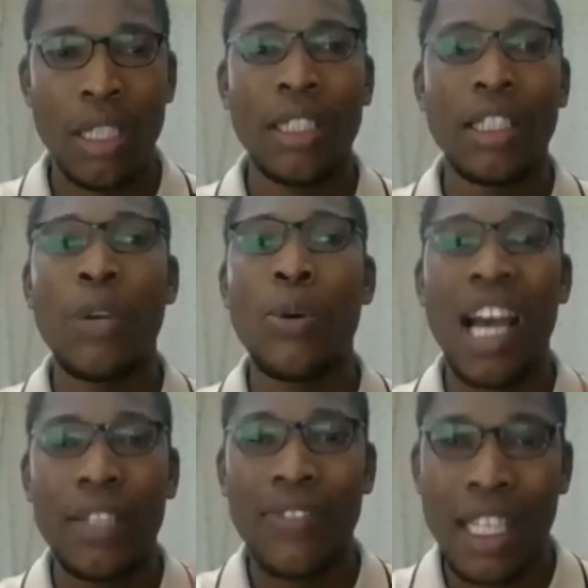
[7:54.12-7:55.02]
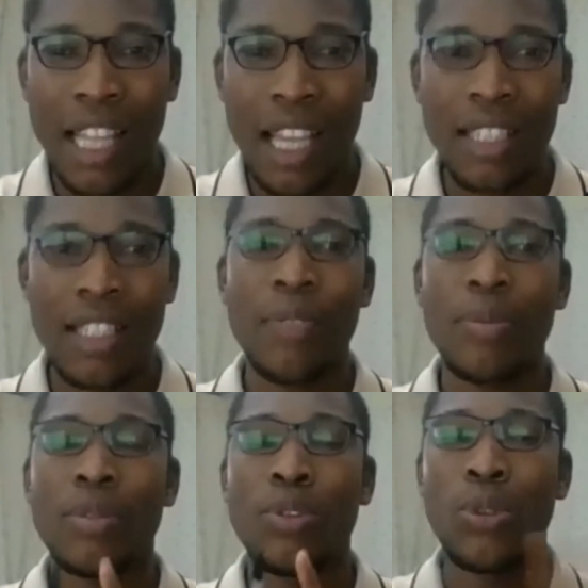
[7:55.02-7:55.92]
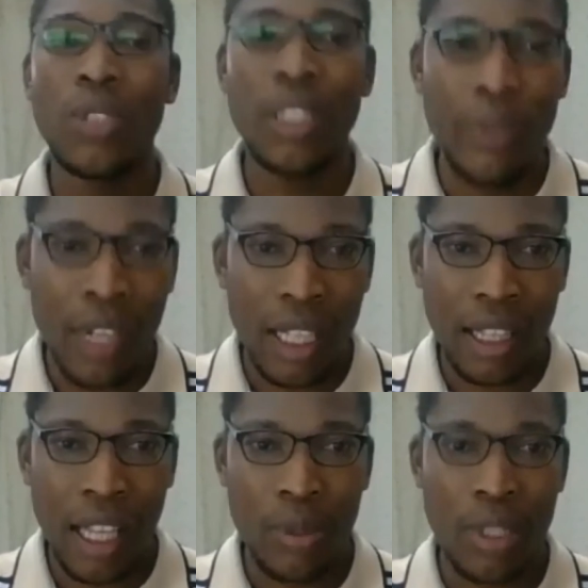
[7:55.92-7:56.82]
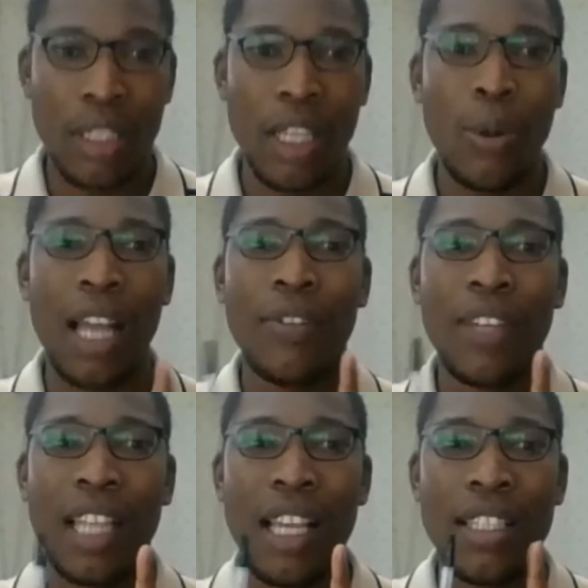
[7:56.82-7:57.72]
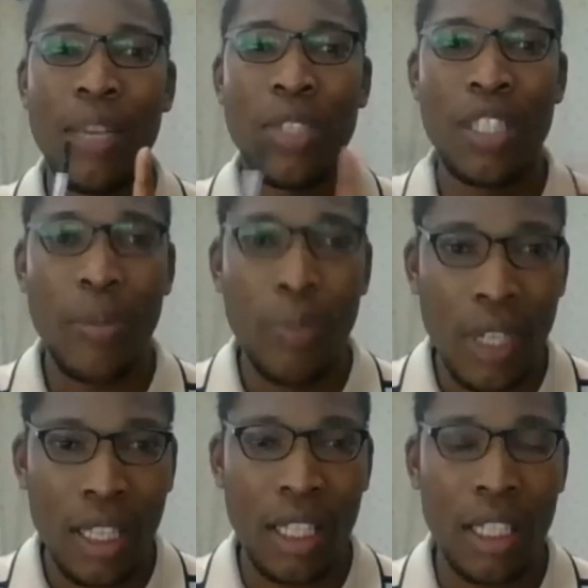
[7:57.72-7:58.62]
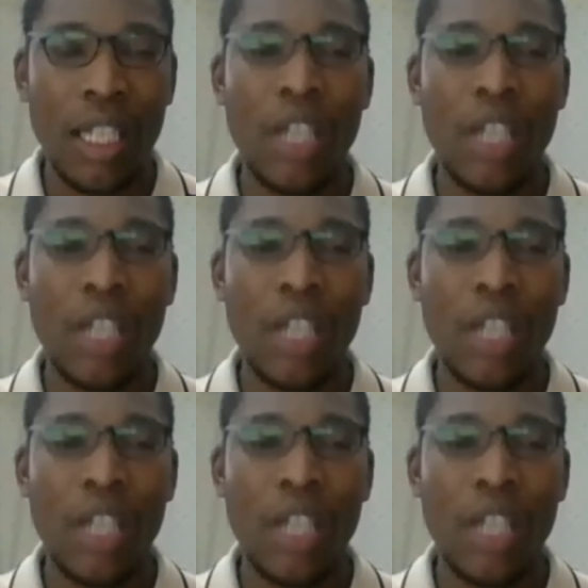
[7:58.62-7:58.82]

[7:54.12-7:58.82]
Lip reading: They will advertise them two different times. They will advertise them separately.